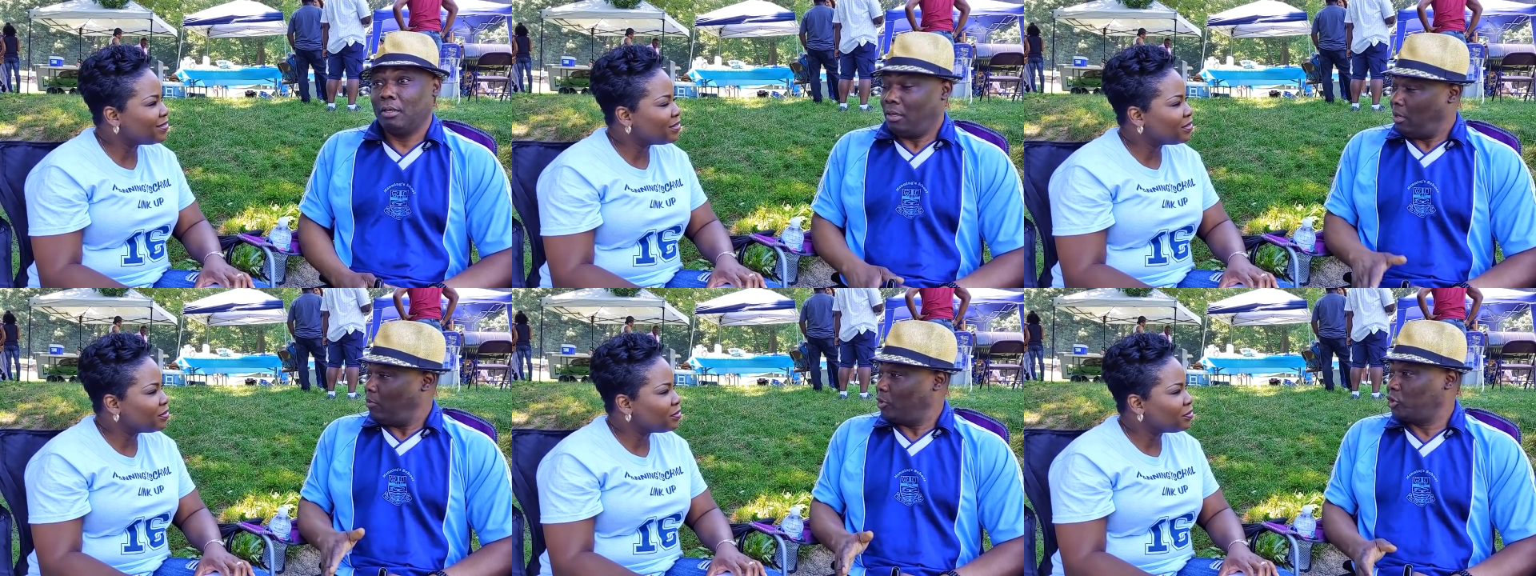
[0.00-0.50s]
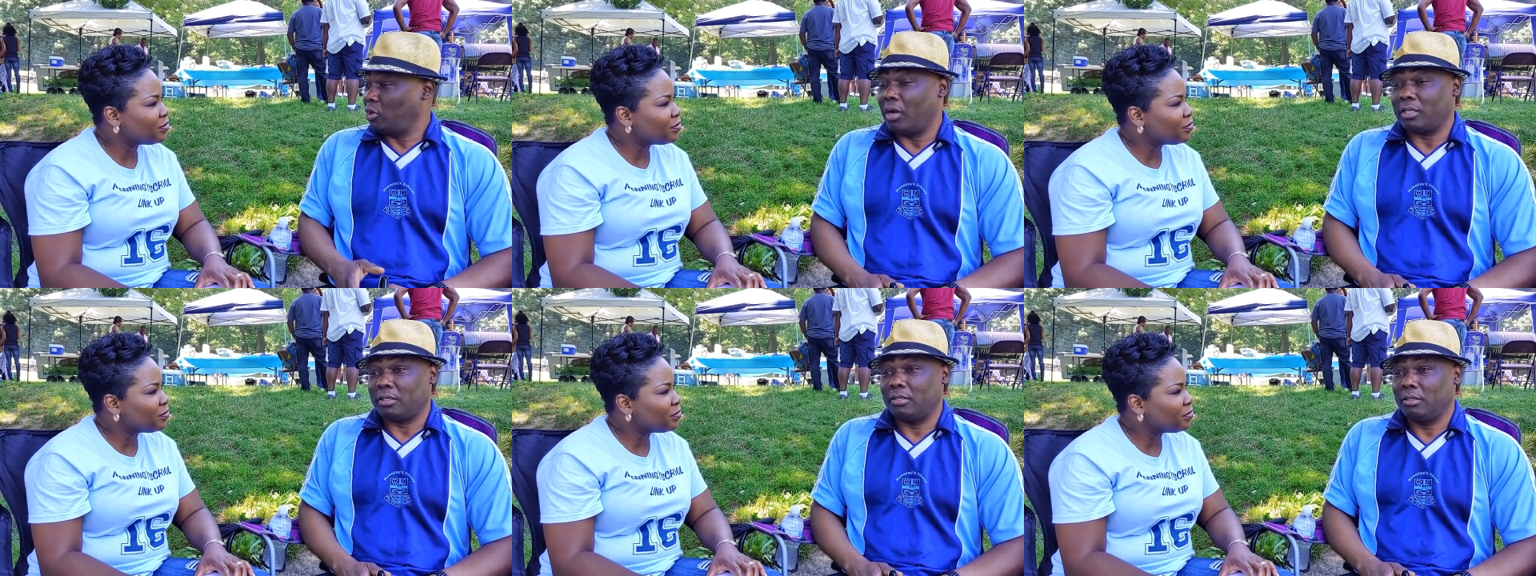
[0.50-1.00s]
Speaker 1: I was
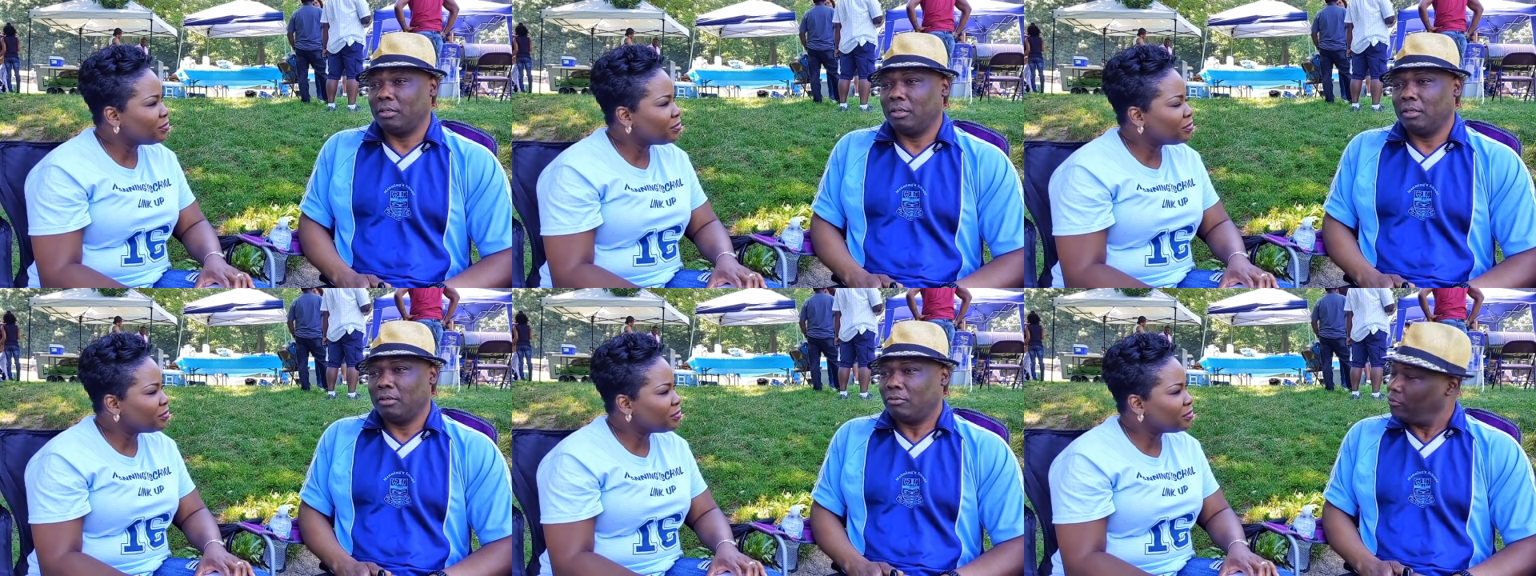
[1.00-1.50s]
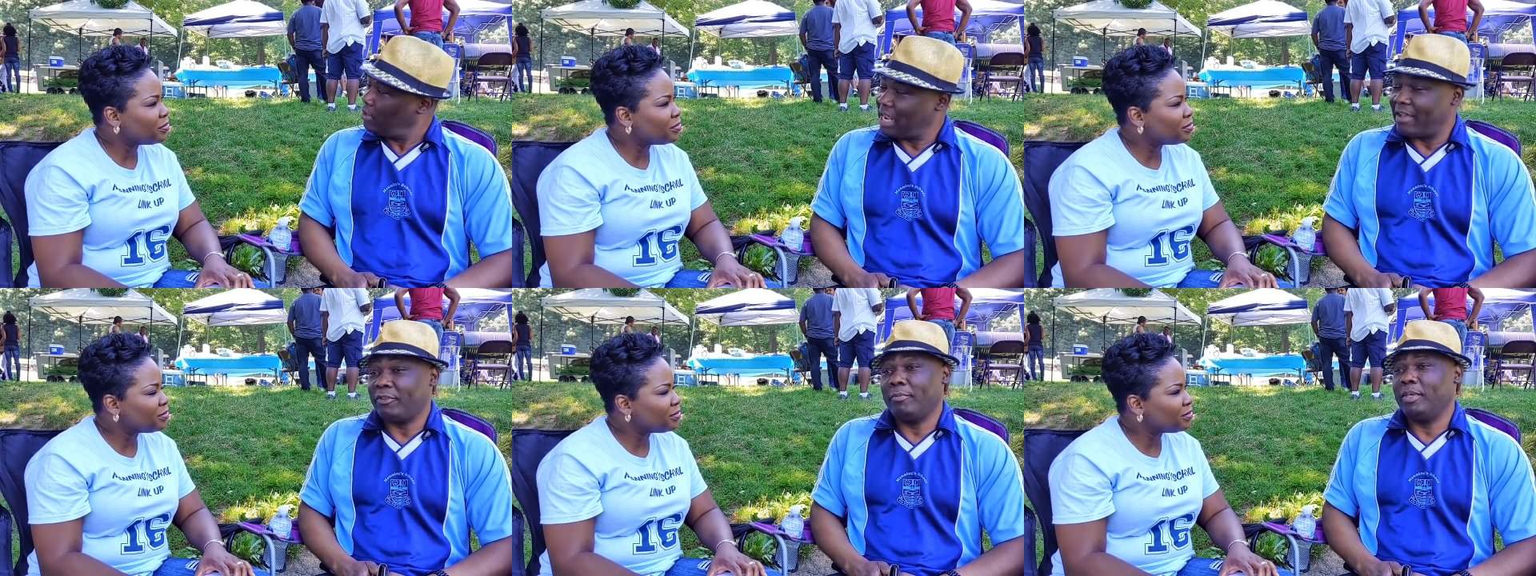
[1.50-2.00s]
short, ran
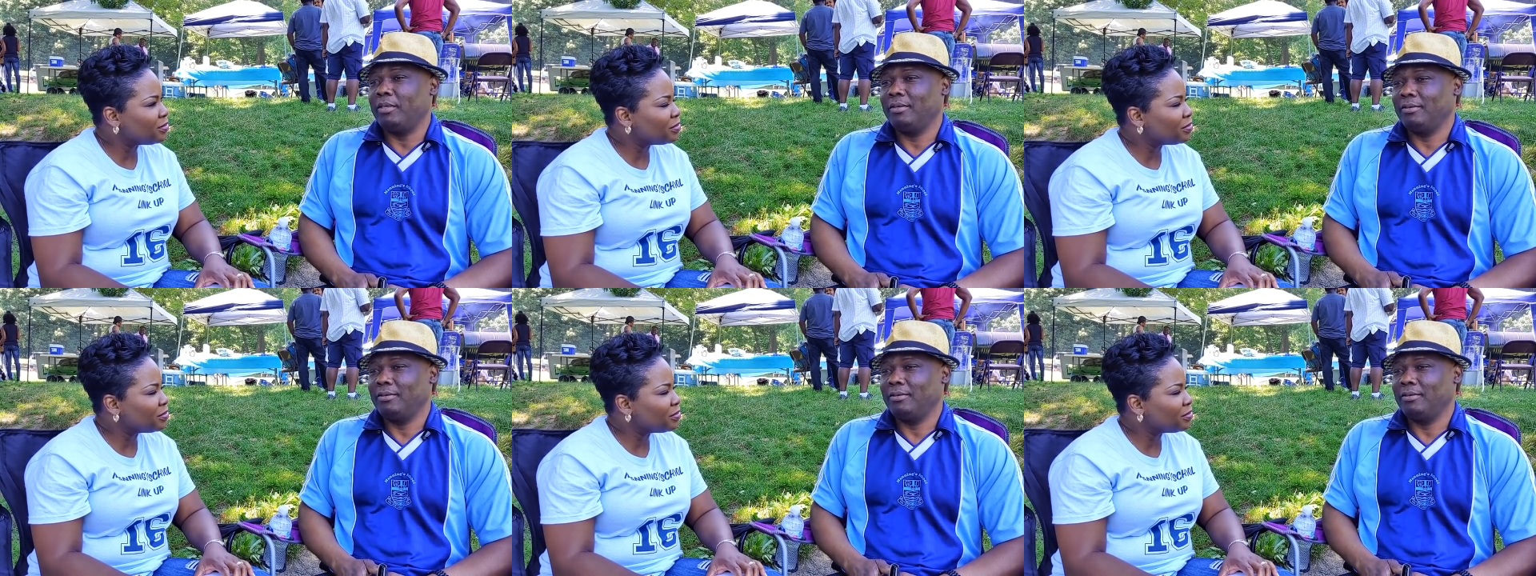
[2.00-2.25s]
after me.